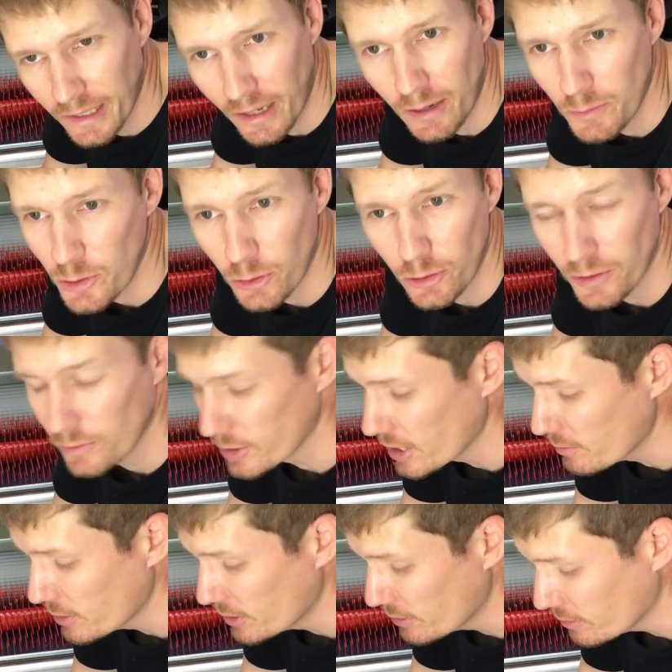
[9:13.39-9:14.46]
I'm sure you've
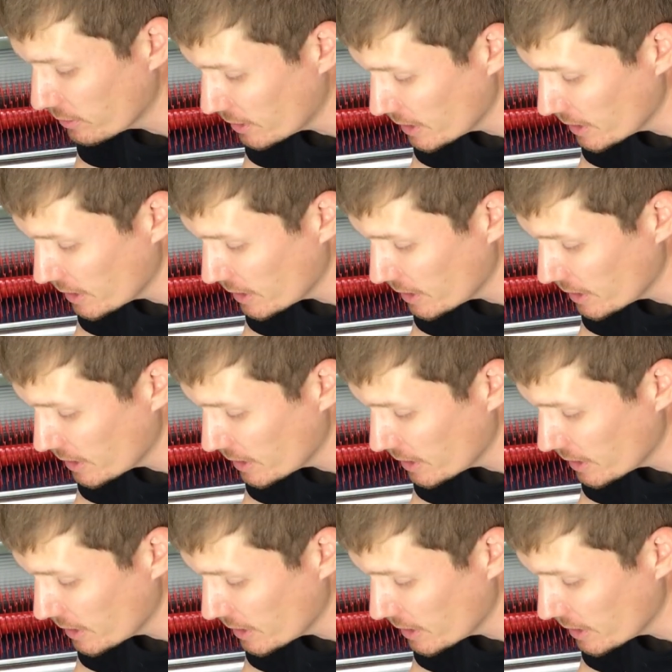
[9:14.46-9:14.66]
seen me do it